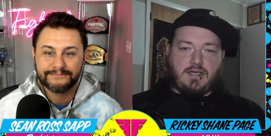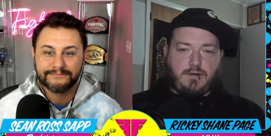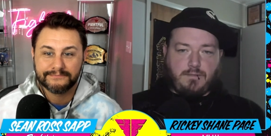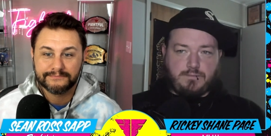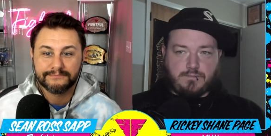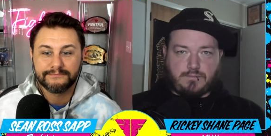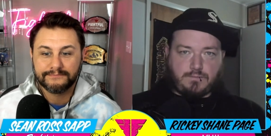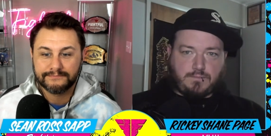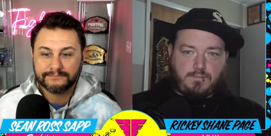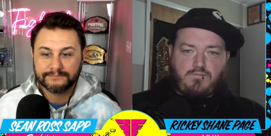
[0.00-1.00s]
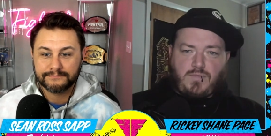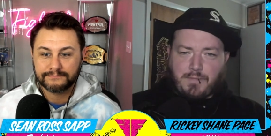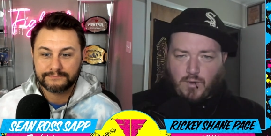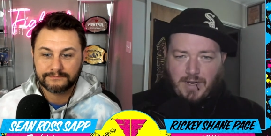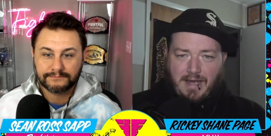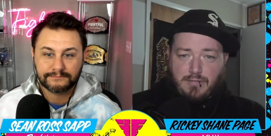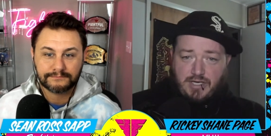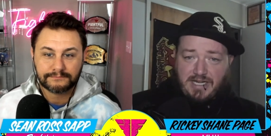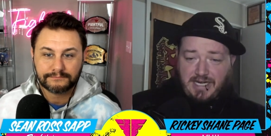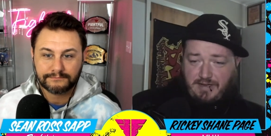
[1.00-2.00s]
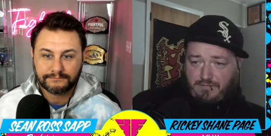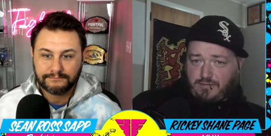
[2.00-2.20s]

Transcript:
Speaker 1: um, but when I'm looking at it